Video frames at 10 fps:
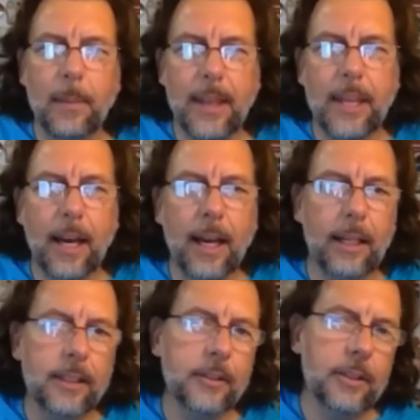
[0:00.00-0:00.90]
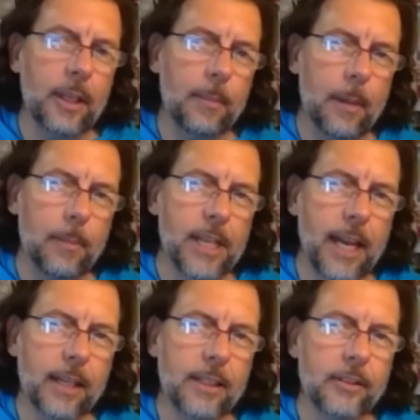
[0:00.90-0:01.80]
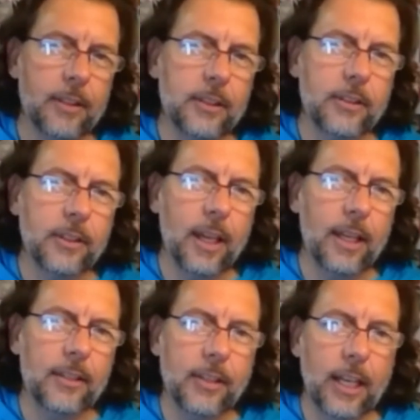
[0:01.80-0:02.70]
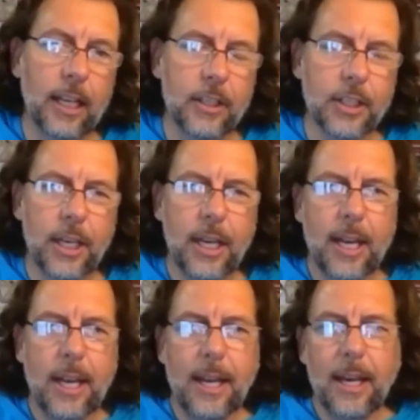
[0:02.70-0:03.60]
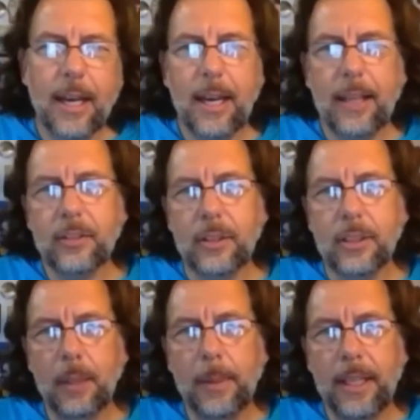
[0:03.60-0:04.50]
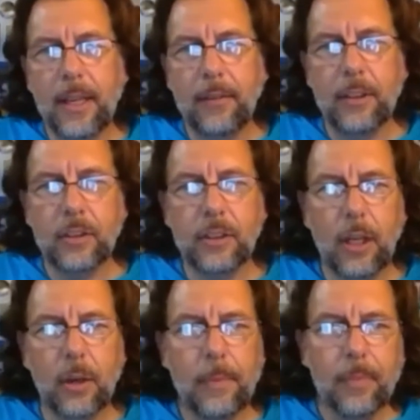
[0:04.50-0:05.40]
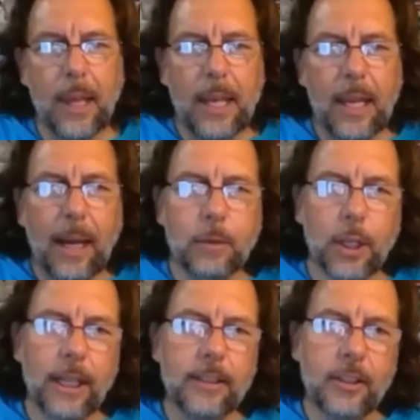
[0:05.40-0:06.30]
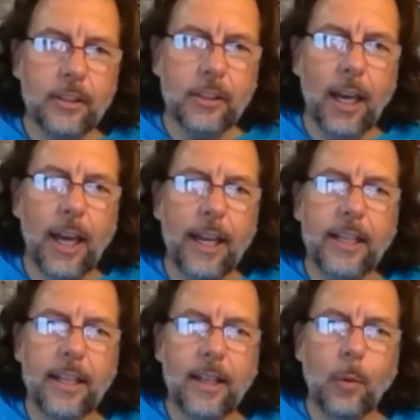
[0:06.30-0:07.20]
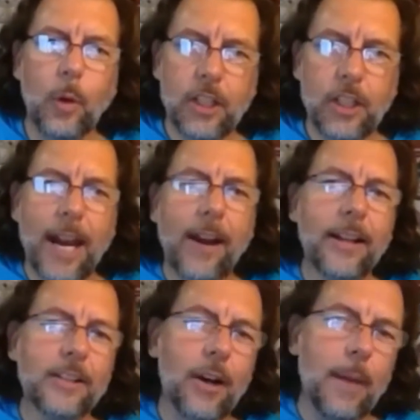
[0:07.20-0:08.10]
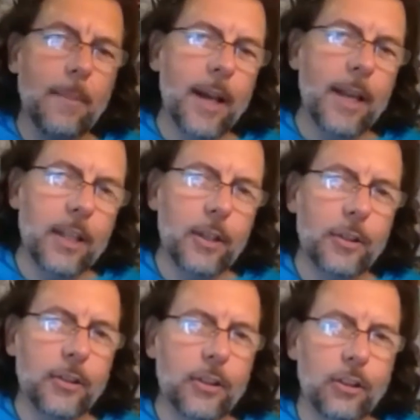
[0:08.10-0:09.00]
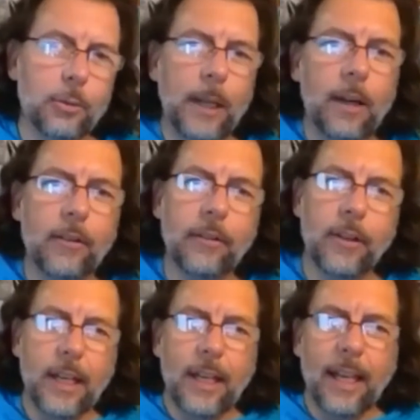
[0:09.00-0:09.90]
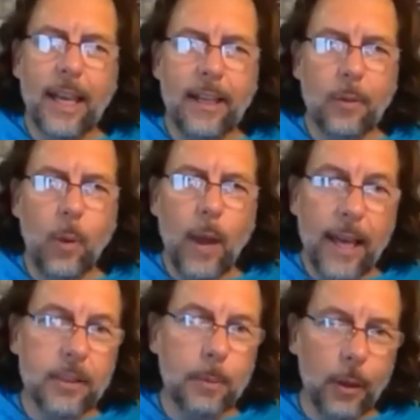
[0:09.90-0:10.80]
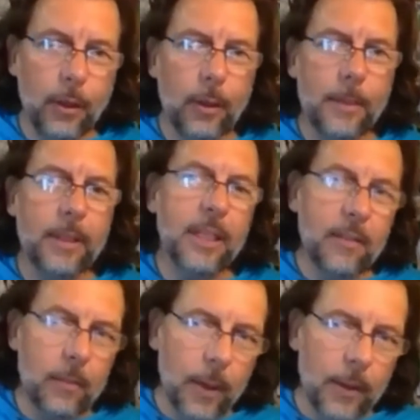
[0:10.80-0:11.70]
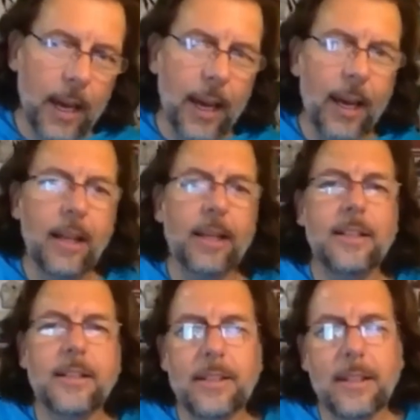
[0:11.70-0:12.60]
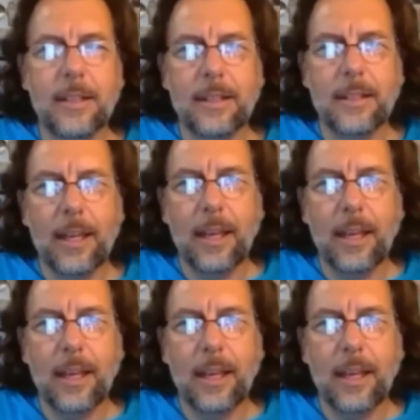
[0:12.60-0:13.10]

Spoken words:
in the islands and my protagonist is English. And so it's a little bit different. So I'm trying to decide which character I might use as a spin-off and where to put them and leave them on the island and